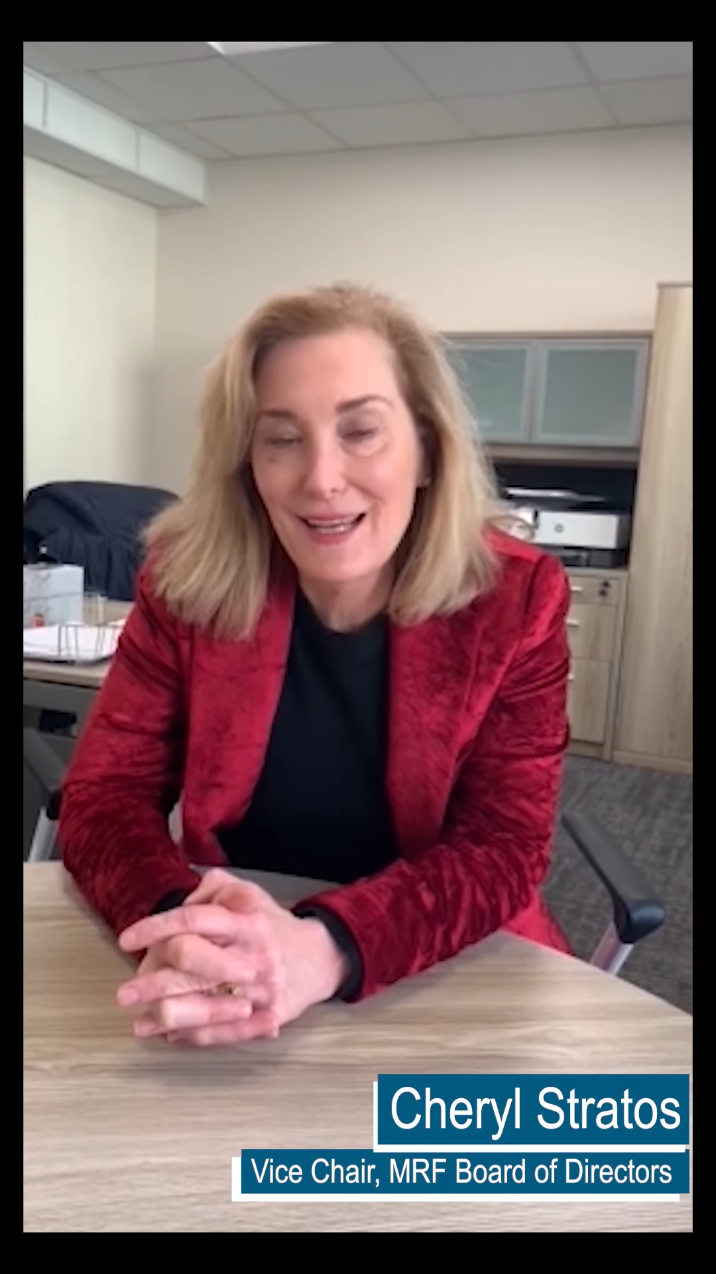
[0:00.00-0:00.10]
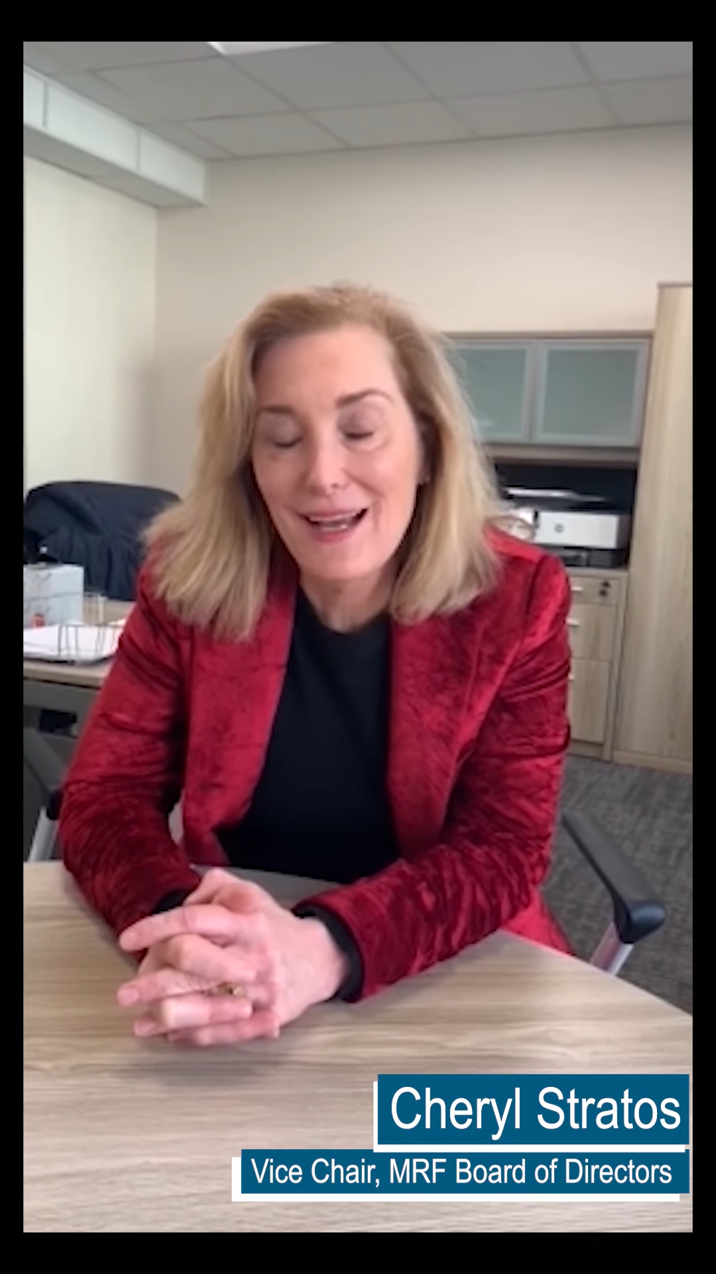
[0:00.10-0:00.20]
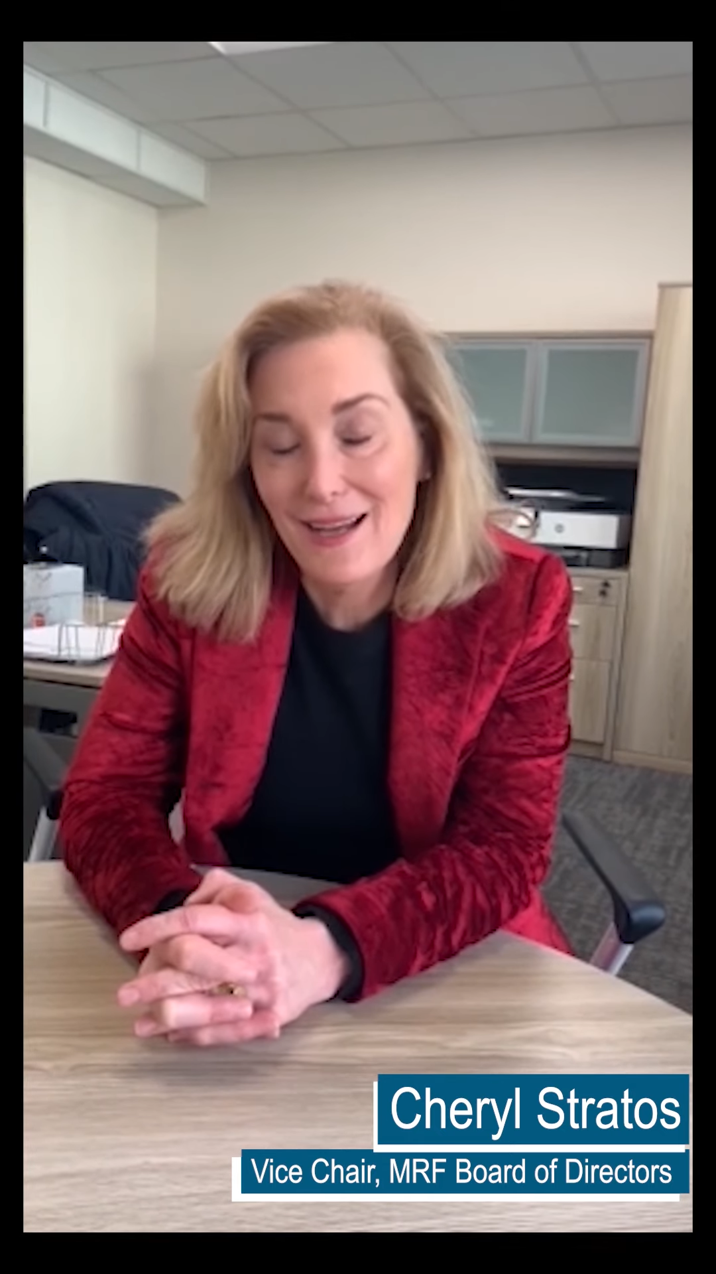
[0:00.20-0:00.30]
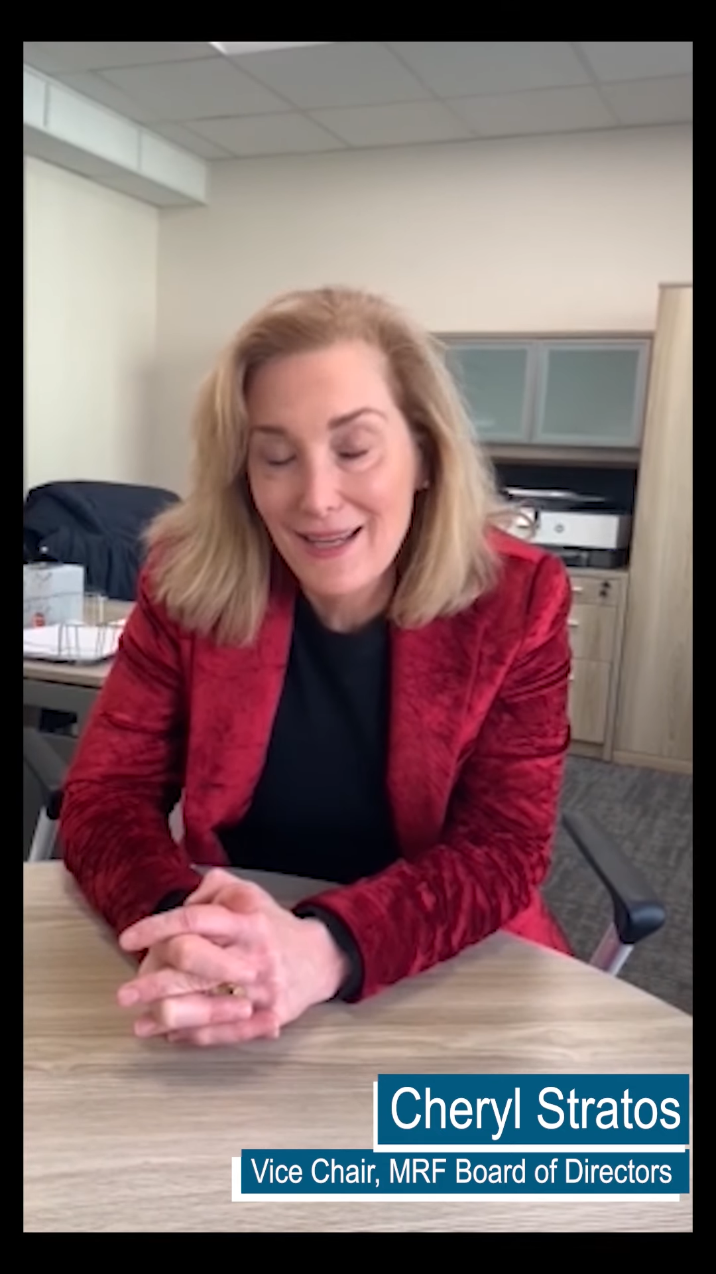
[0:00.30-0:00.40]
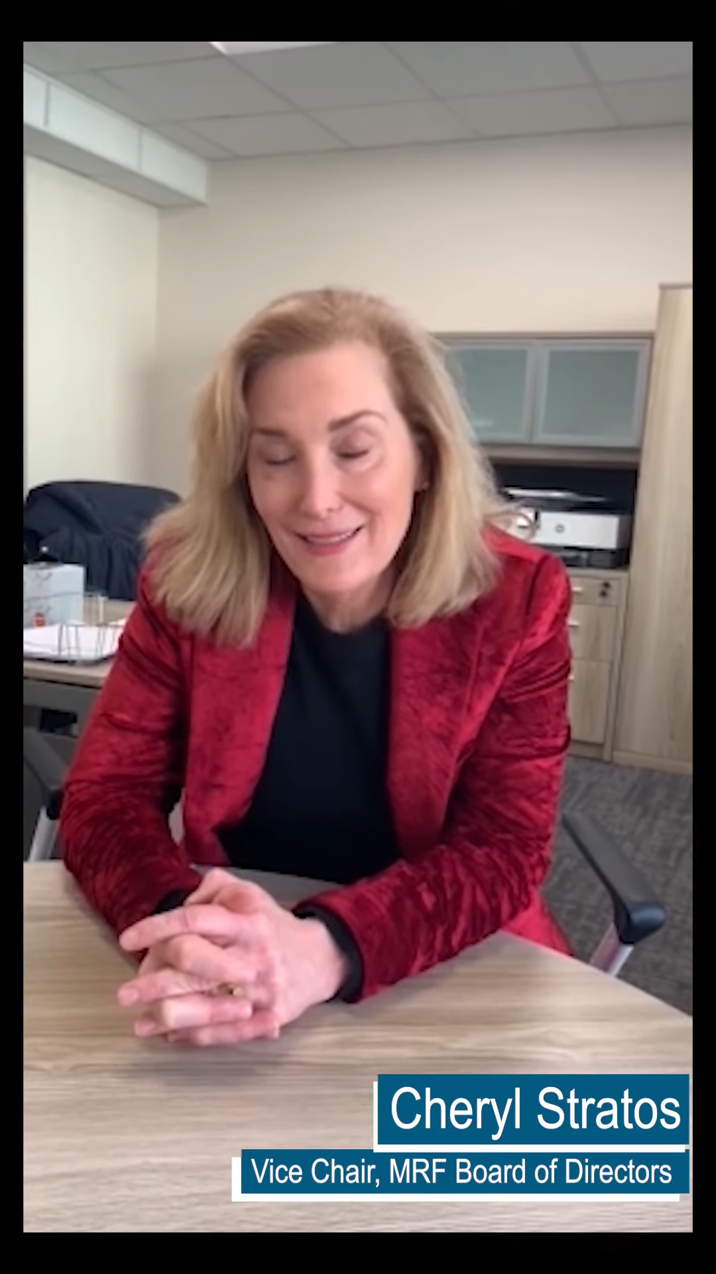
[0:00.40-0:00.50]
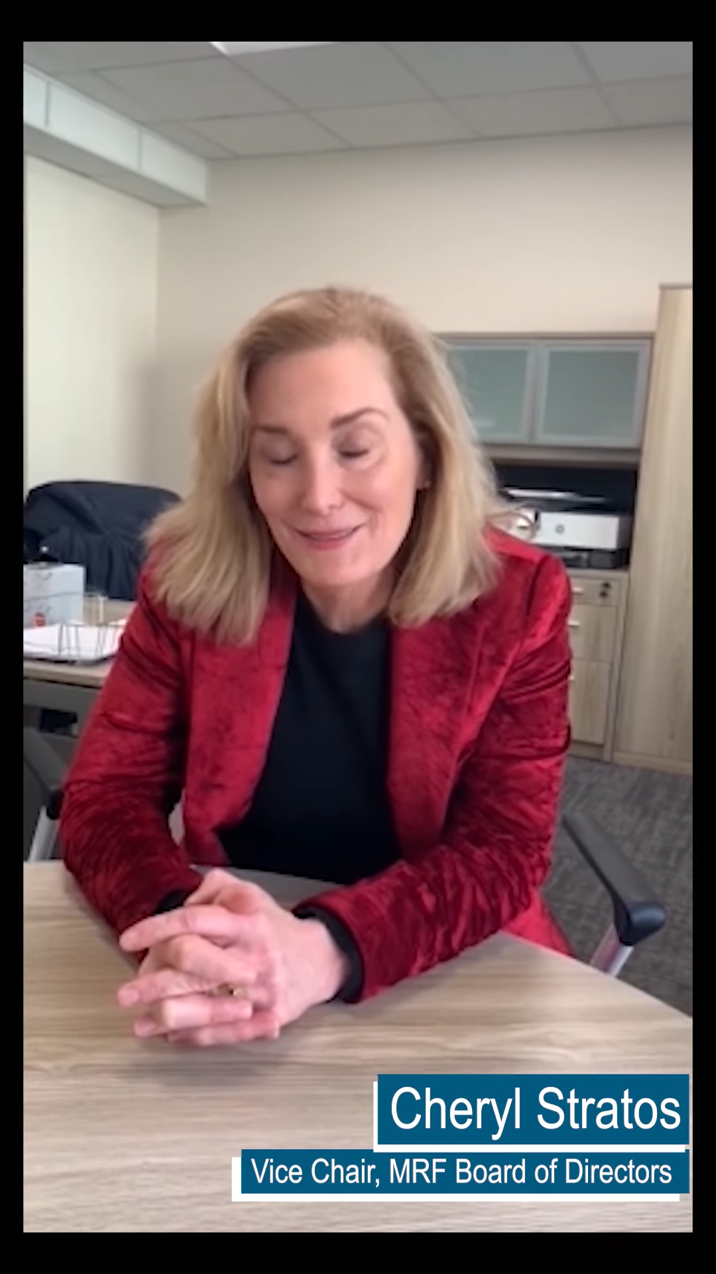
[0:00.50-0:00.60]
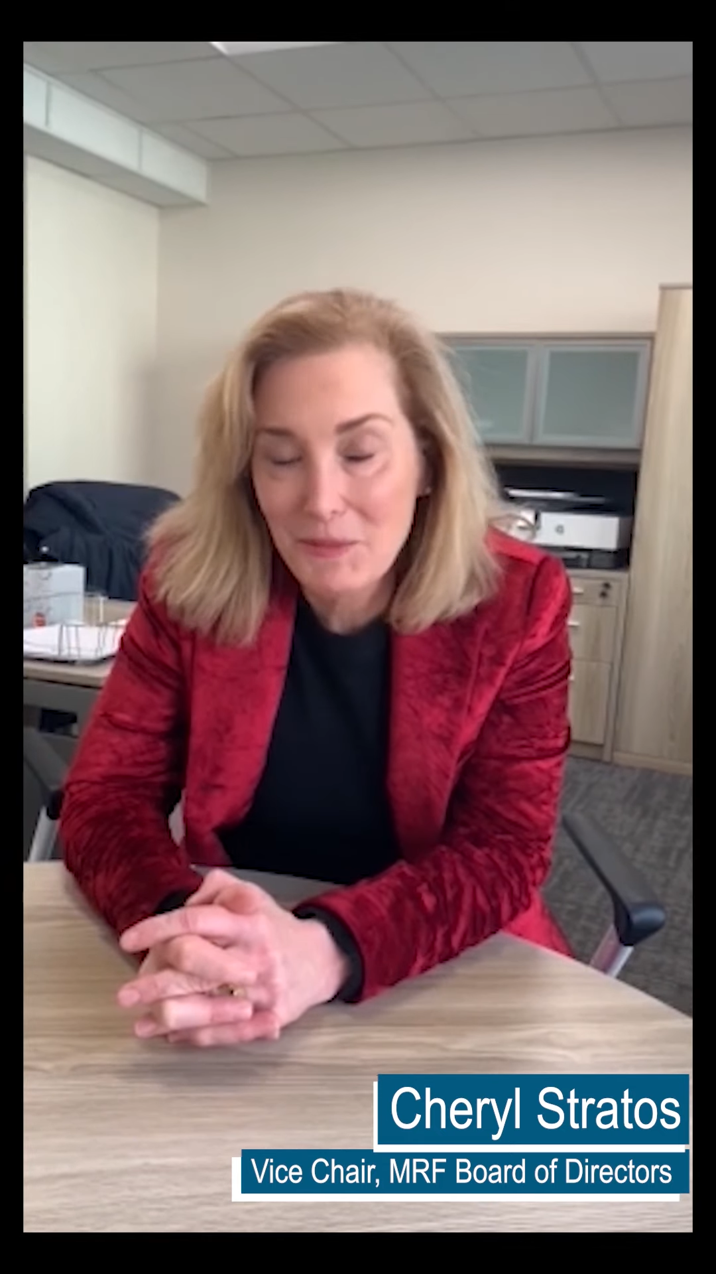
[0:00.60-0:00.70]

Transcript: I